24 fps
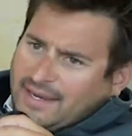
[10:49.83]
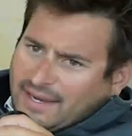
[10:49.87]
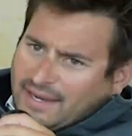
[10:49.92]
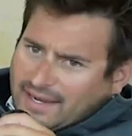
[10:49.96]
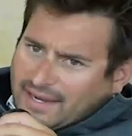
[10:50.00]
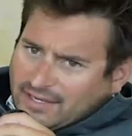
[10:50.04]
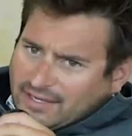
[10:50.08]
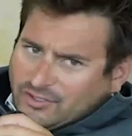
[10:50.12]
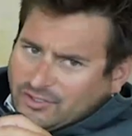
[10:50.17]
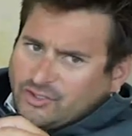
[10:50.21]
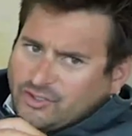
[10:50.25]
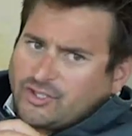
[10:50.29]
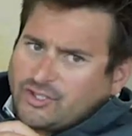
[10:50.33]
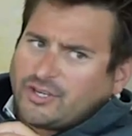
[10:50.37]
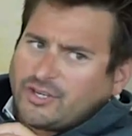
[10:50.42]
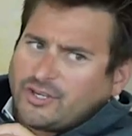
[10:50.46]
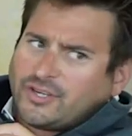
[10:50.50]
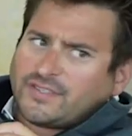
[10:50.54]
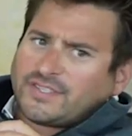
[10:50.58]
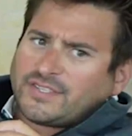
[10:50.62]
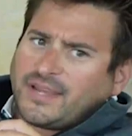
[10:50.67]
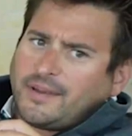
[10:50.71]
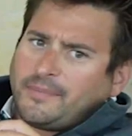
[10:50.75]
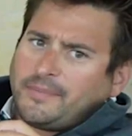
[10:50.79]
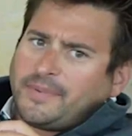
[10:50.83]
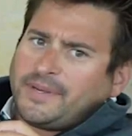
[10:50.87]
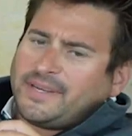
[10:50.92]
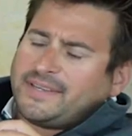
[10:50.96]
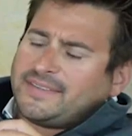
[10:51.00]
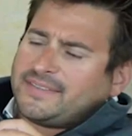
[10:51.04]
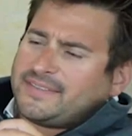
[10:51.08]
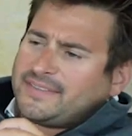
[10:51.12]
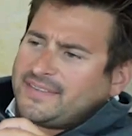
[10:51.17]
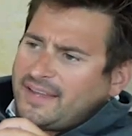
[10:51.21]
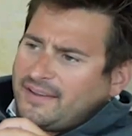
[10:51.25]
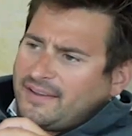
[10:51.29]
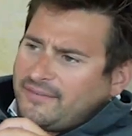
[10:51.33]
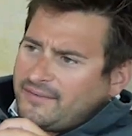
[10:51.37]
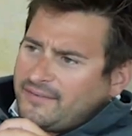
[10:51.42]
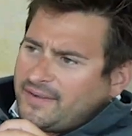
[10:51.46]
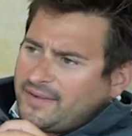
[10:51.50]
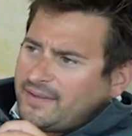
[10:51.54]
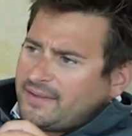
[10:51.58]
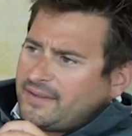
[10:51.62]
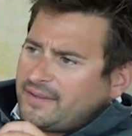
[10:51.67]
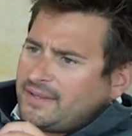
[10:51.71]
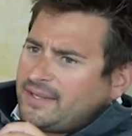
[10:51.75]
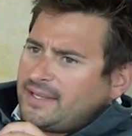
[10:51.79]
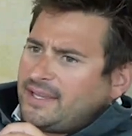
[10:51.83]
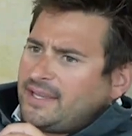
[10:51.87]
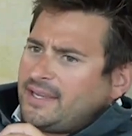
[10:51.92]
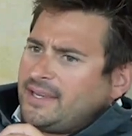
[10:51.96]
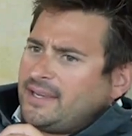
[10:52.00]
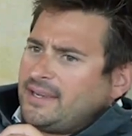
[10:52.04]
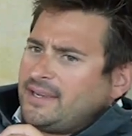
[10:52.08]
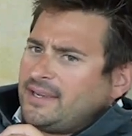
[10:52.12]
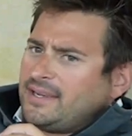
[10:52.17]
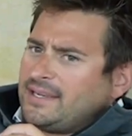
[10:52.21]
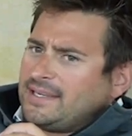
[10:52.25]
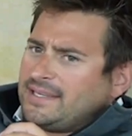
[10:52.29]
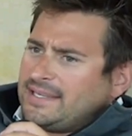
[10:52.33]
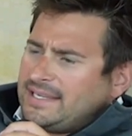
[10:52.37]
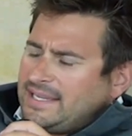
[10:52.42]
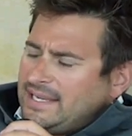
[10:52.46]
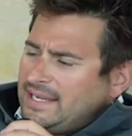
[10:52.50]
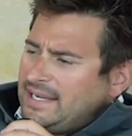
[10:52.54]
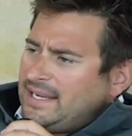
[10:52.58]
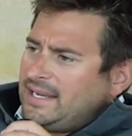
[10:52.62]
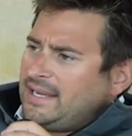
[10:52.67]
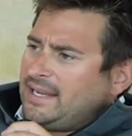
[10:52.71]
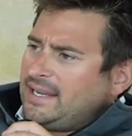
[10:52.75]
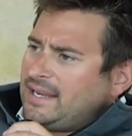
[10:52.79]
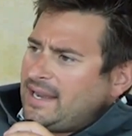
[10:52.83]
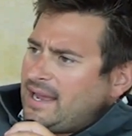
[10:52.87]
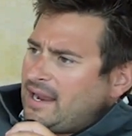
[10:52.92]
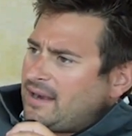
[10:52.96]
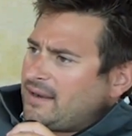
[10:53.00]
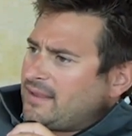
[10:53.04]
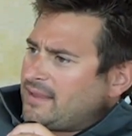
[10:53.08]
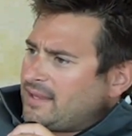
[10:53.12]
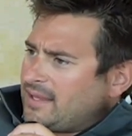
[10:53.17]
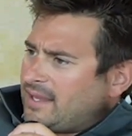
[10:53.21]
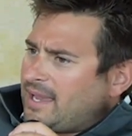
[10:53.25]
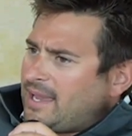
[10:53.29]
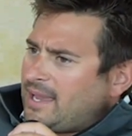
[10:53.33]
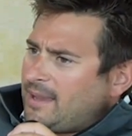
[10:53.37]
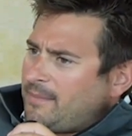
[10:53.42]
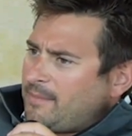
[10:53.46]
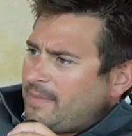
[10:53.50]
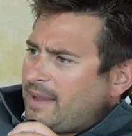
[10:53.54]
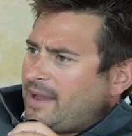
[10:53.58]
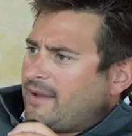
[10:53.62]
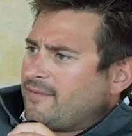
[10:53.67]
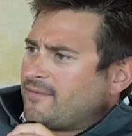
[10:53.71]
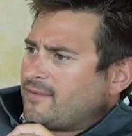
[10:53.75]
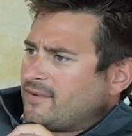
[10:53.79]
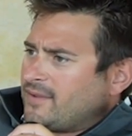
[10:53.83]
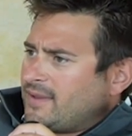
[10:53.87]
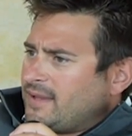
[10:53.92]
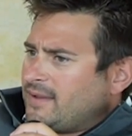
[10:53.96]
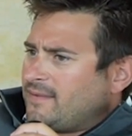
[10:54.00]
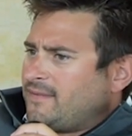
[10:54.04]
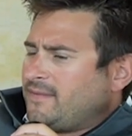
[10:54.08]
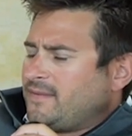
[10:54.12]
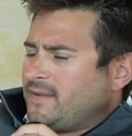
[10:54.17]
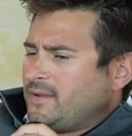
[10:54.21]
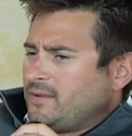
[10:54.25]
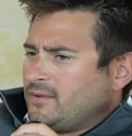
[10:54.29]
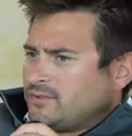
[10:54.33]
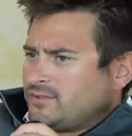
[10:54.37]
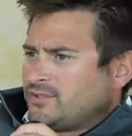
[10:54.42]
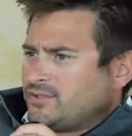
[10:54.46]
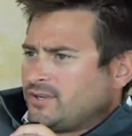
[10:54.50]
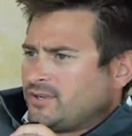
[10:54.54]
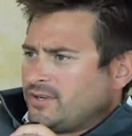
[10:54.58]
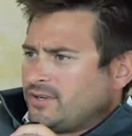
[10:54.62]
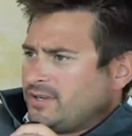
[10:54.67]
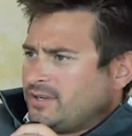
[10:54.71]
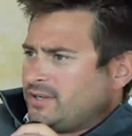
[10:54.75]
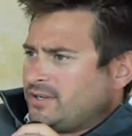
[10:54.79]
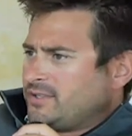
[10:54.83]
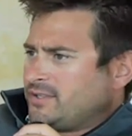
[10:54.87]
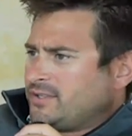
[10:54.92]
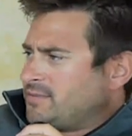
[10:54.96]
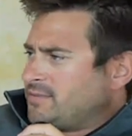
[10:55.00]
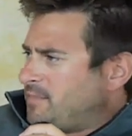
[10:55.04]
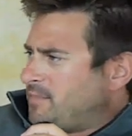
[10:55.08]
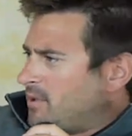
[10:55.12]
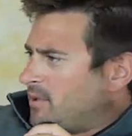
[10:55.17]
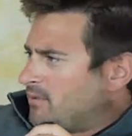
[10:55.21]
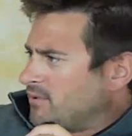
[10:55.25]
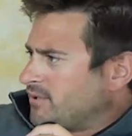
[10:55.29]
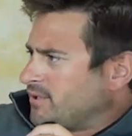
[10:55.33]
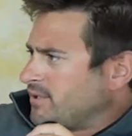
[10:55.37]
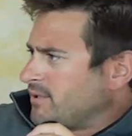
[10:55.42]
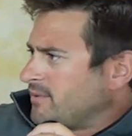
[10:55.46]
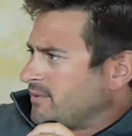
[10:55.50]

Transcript: Insurance companies definitely get in and out of the game after they feel a certain exposure,